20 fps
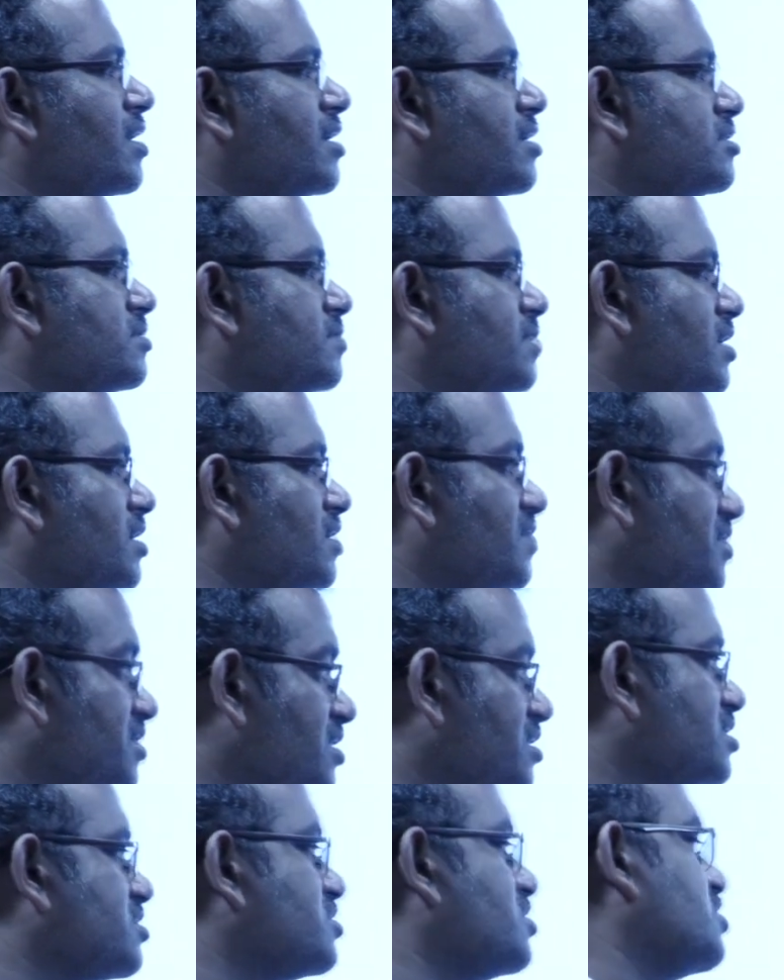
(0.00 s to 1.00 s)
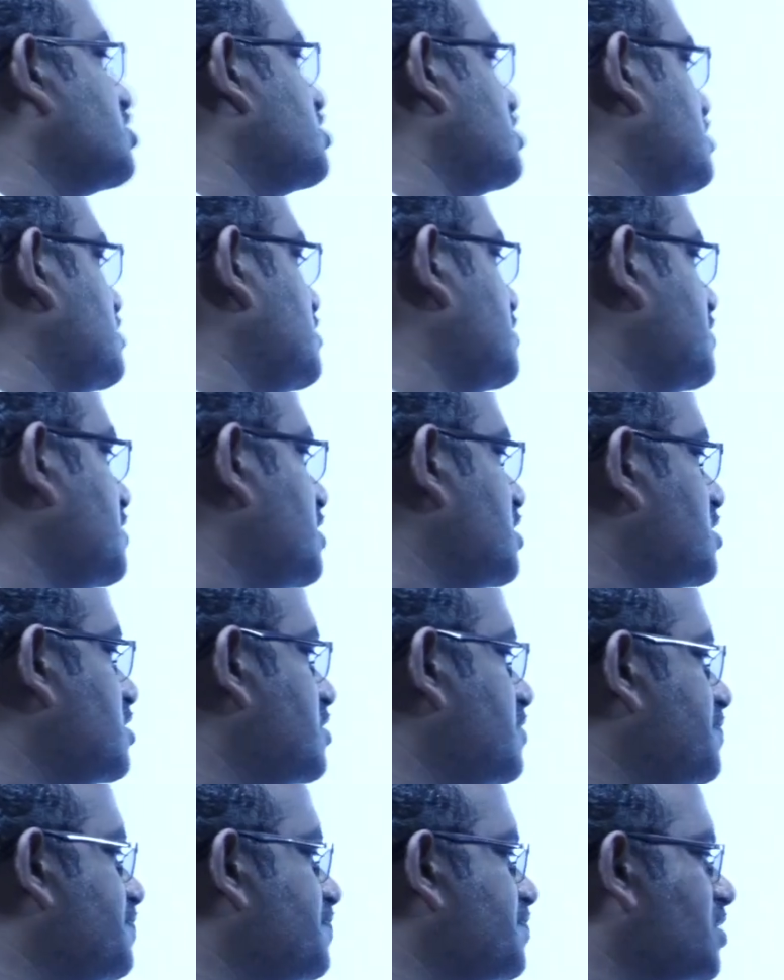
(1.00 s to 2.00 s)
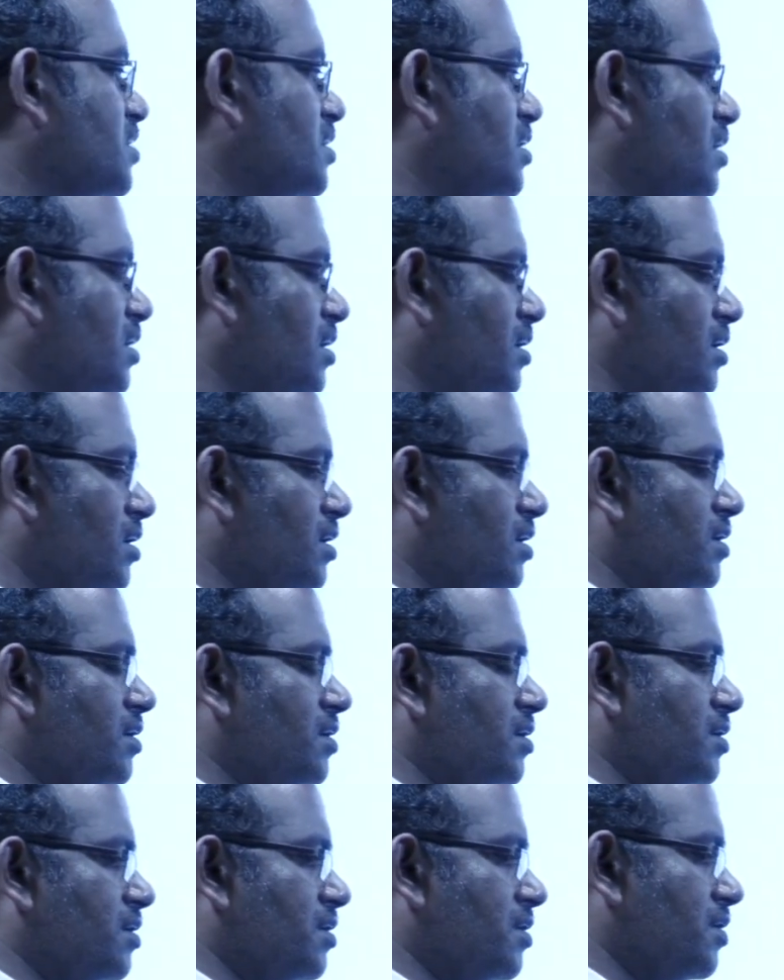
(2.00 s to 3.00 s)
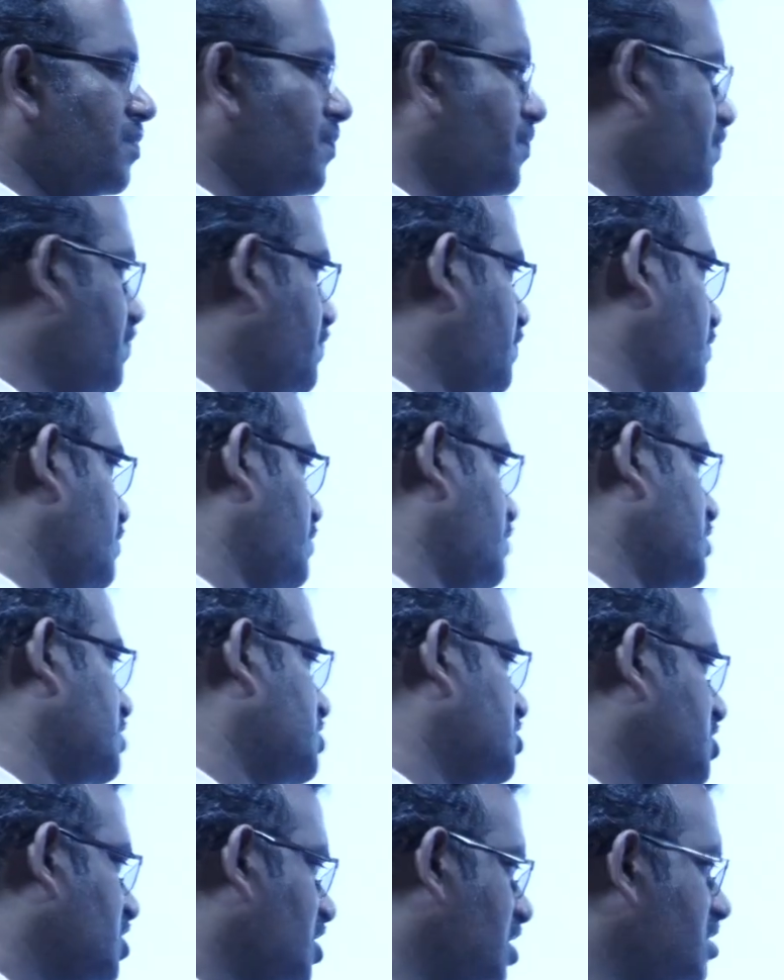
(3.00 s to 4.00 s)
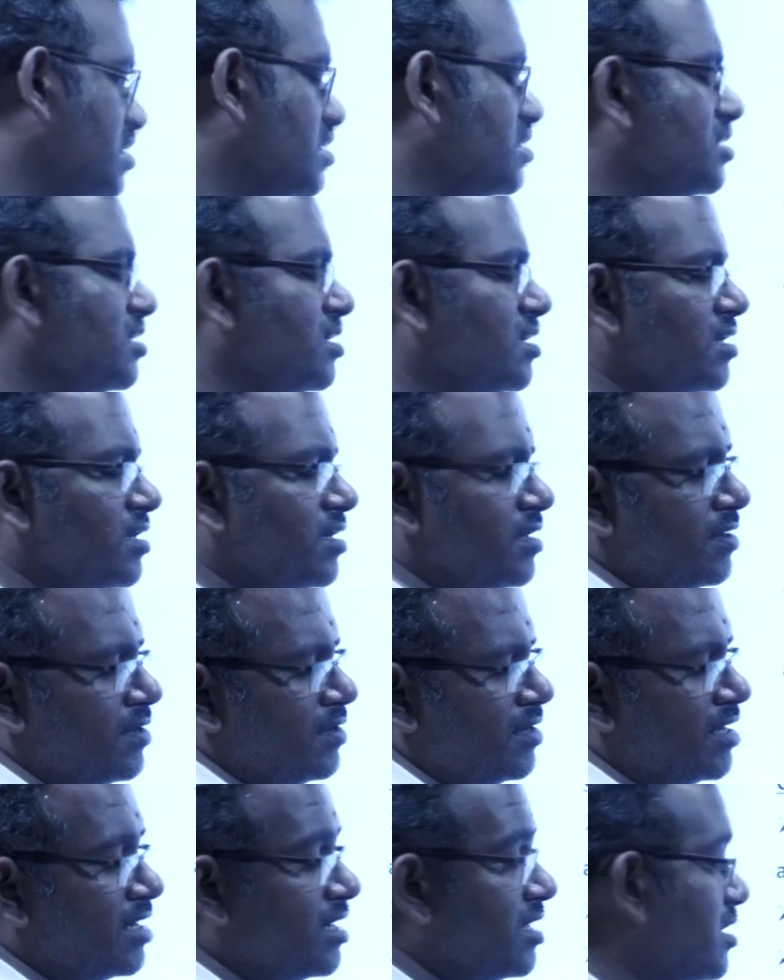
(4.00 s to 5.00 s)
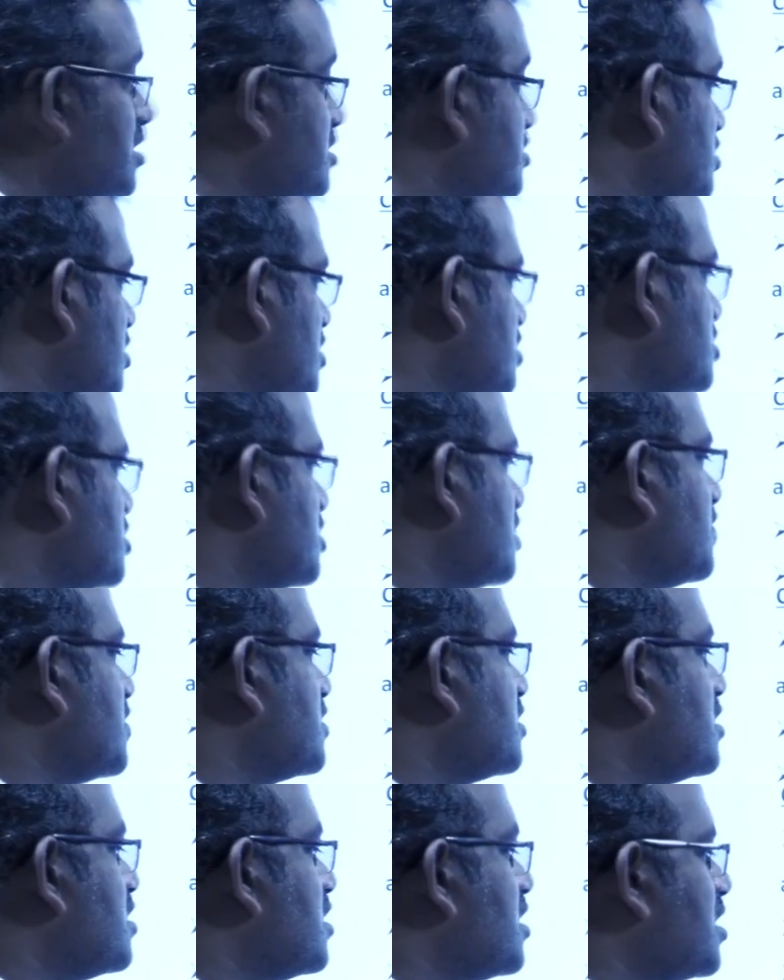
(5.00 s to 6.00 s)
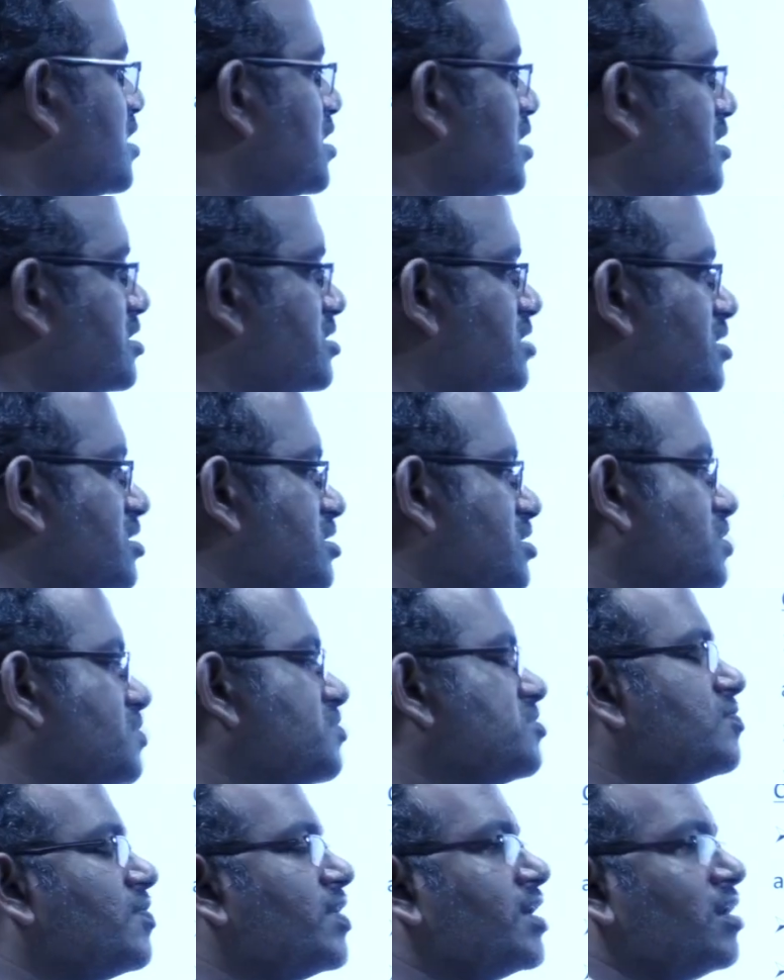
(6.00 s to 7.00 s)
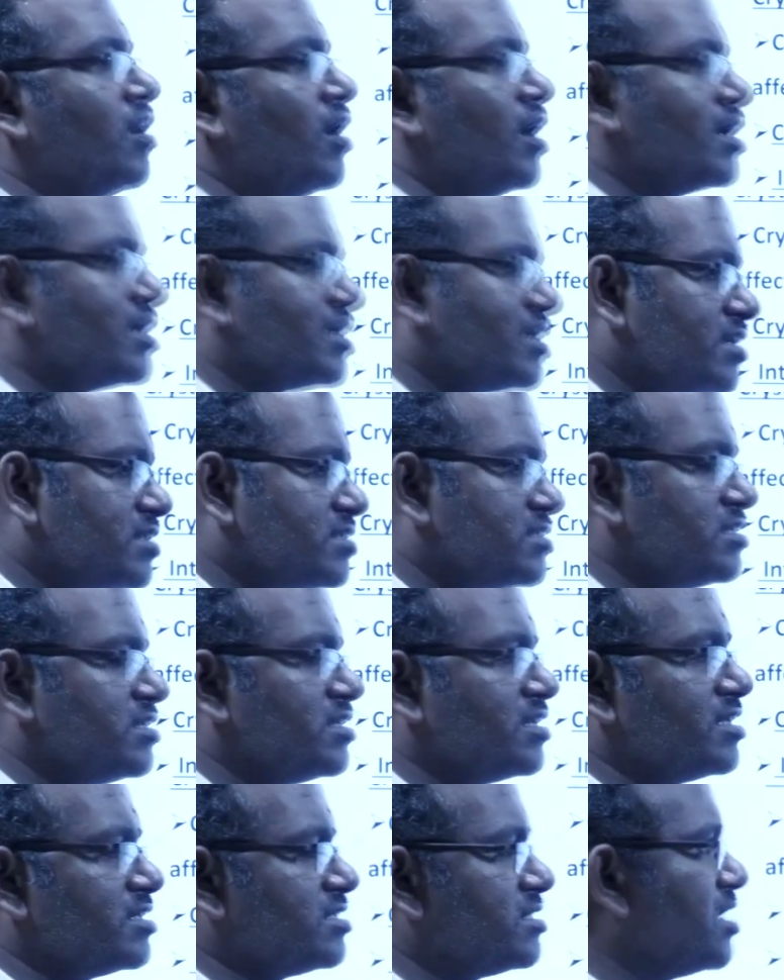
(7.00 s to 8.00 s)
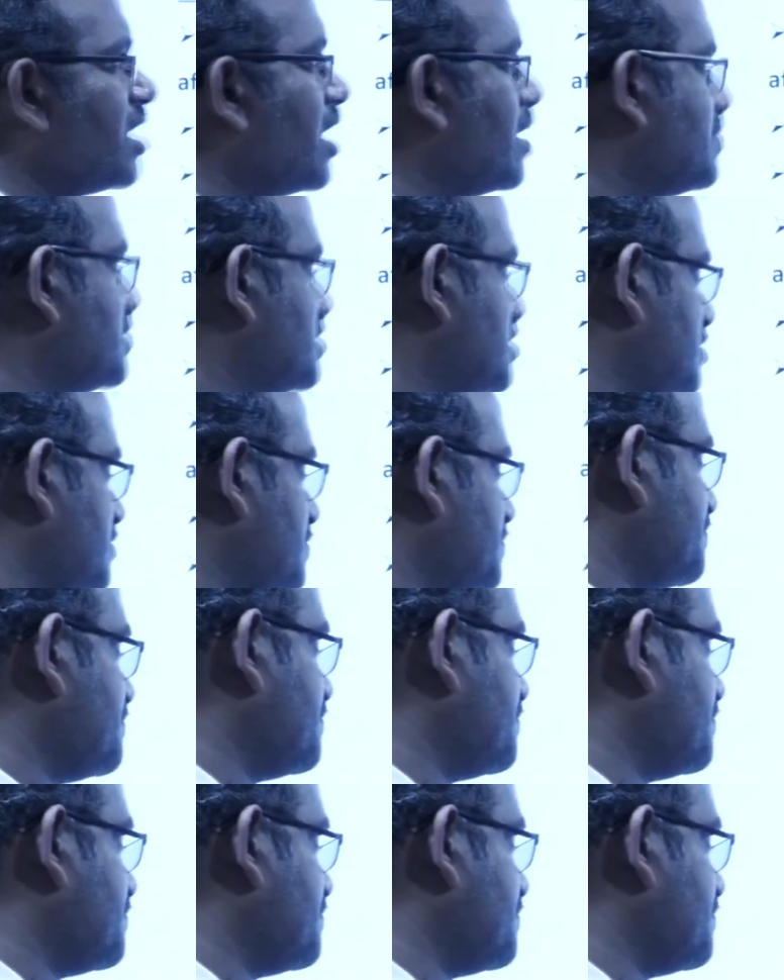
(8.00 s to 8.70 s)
arrangement within the structure, right? If change in the internal structure, within internal structure usually alters the crystal habit.